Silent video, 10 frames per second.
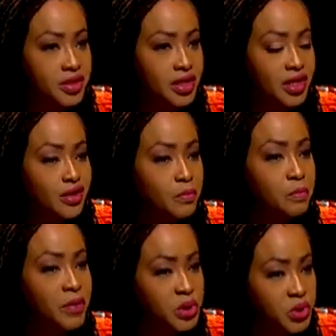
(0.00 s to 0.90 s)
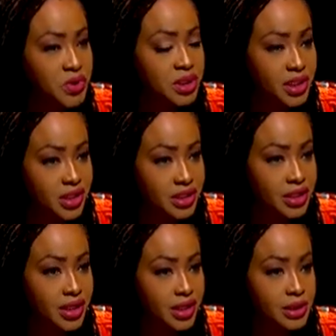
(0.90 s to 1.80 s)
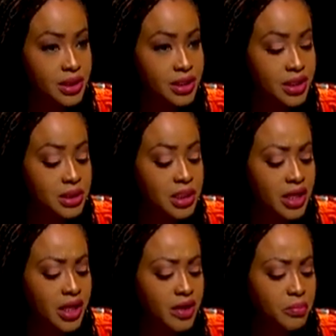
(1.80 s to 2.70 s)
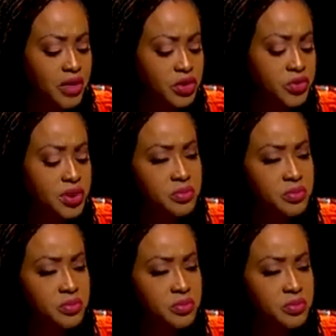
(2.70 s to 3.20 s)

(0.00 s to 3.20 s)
The majority leader has said that minority